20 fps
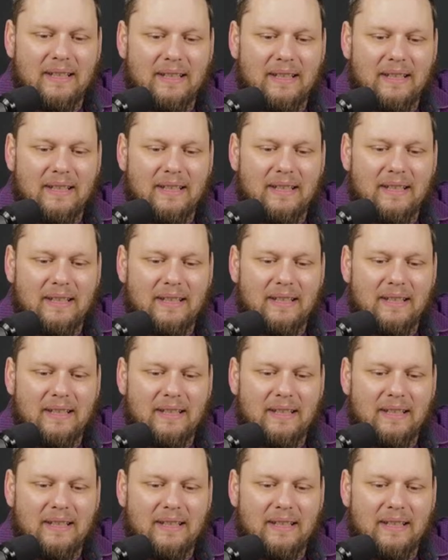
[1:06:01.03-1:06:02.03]
are sons of
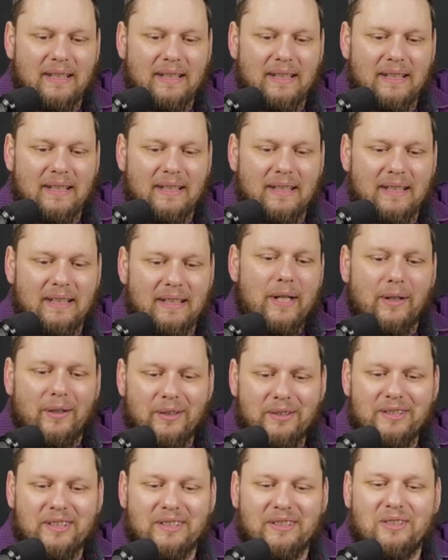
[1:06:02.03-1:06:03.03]
God,
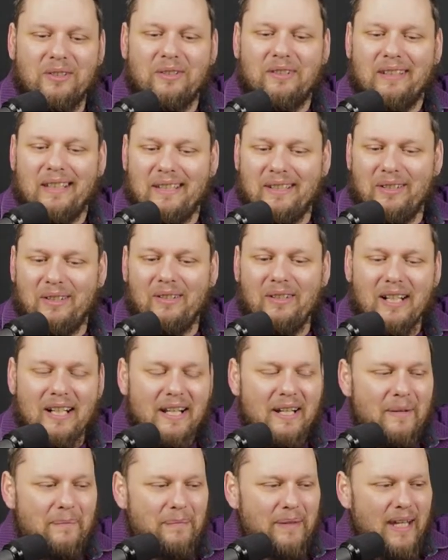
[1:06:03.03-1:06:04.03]
huios, to theou,
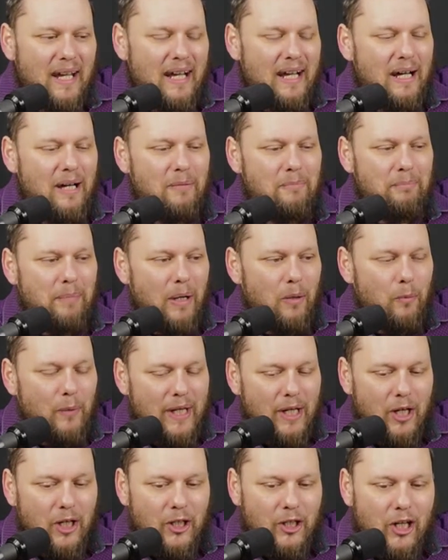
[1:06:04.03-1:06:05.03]
but
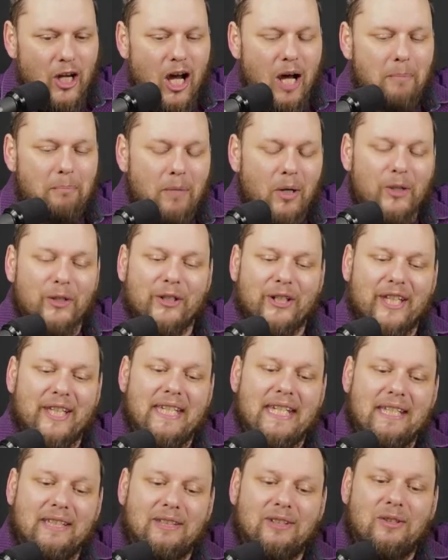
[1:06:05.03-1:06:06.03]
we are not
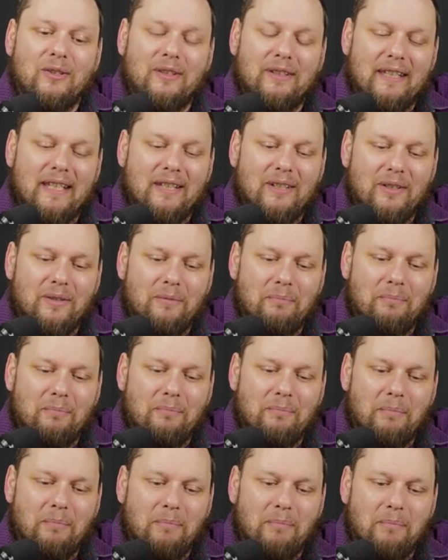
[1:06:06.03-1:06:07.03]
monogenes to theou.
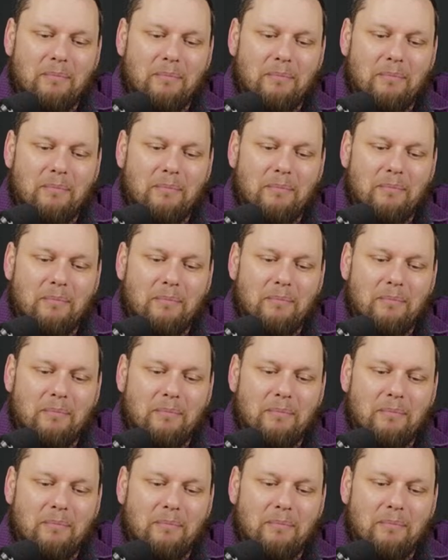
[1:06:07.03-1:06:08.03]
Monogenes has
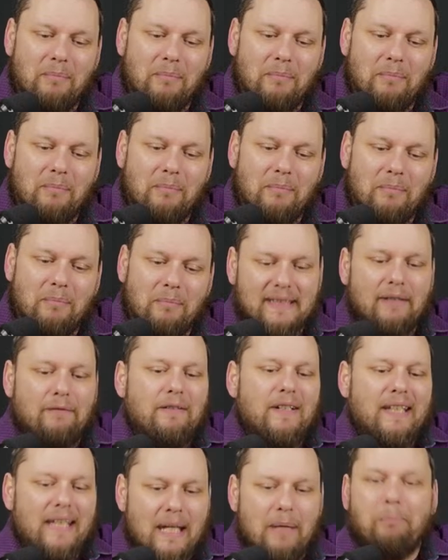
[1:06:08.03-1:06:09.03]
some very
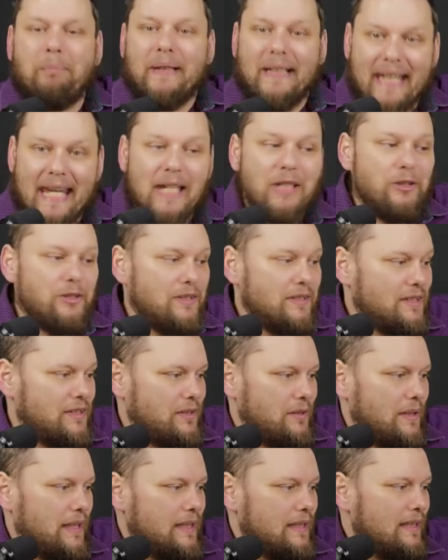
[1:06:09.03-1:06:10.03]
specific implications
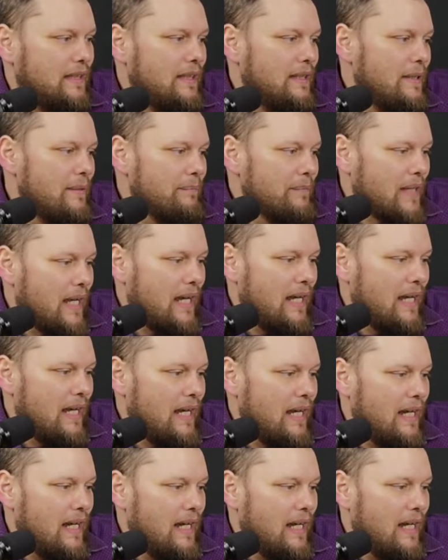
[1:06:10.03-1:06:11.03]
to it.
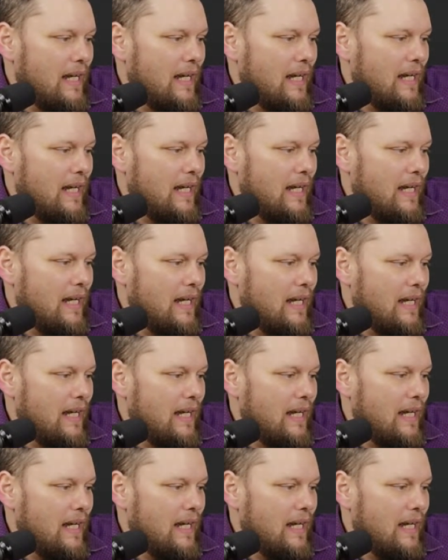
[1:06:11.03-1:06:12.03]
And that's going to be
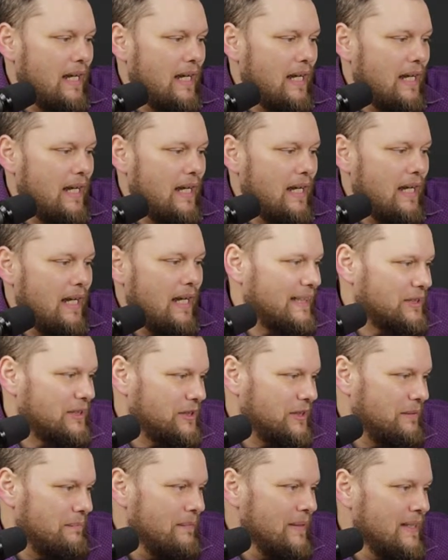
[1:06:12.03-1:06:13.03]
part of the now what
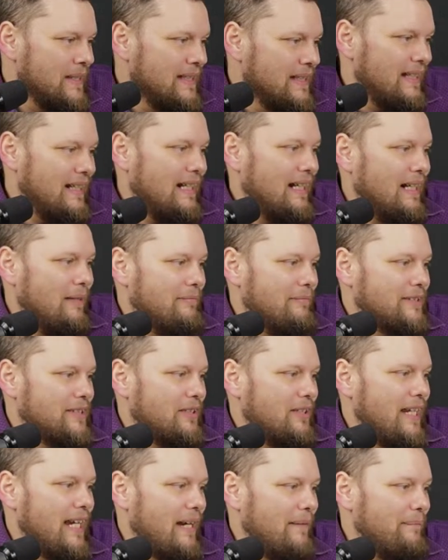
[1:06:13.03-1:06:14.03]
section. So